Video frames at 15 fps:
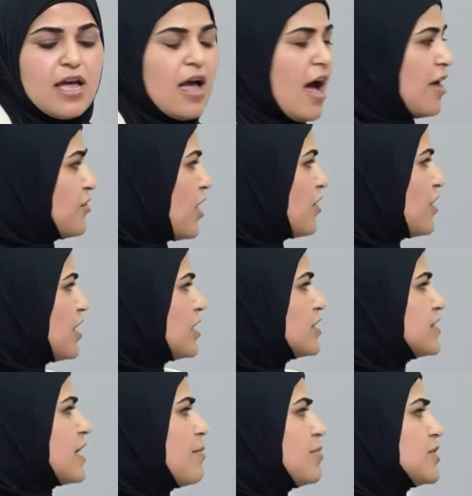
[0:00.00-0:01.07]
And other
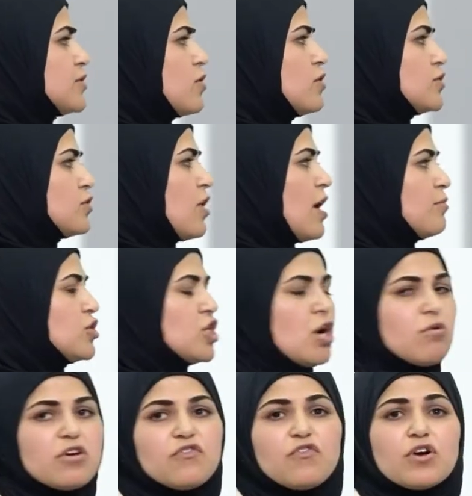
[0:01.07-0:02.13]
examples also I'm
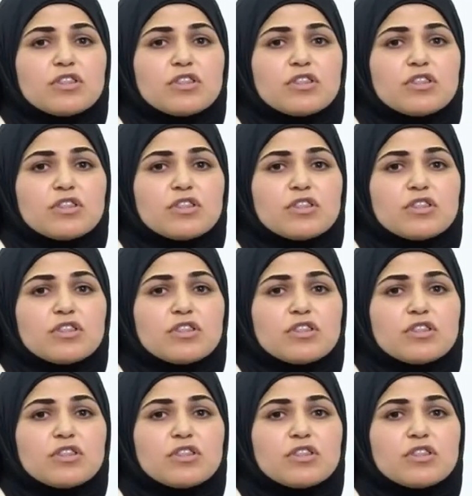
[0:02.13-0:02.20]
showing for